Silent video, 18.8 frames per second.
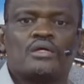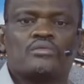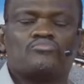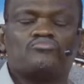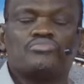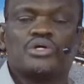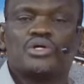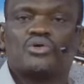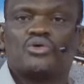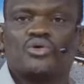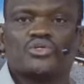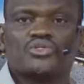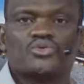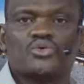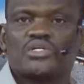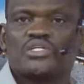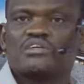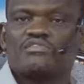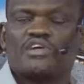because
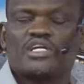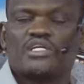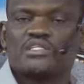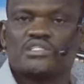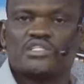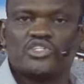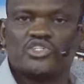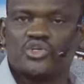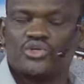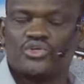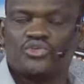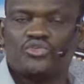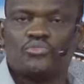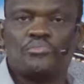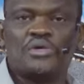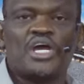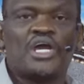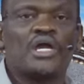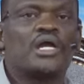whatever decision you
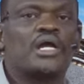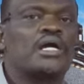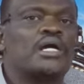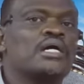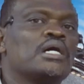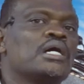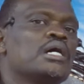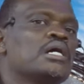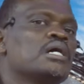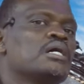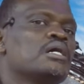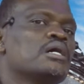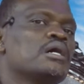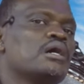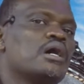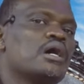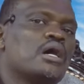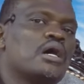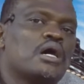make,
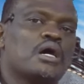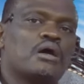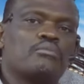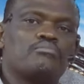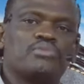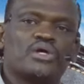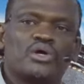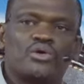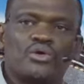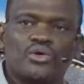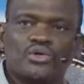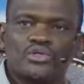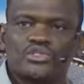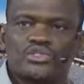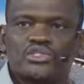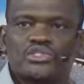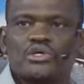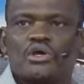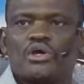
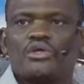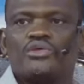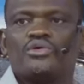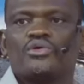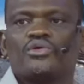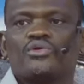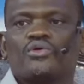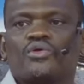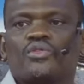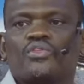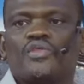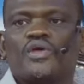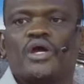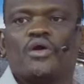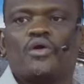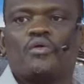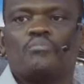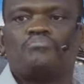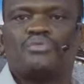because you know the
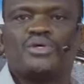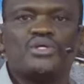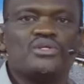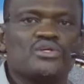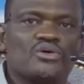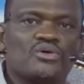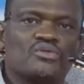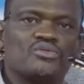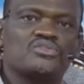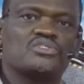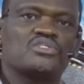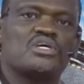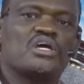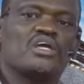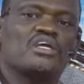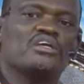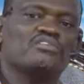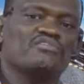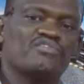opinions,
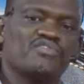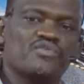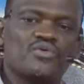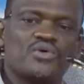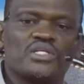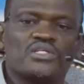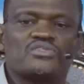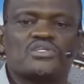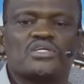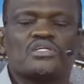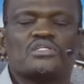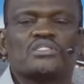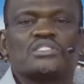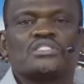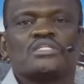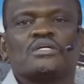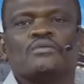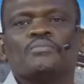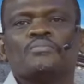the influences,
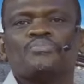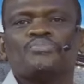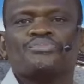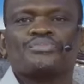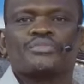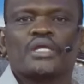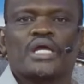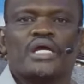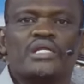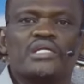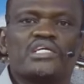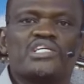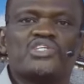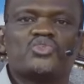and his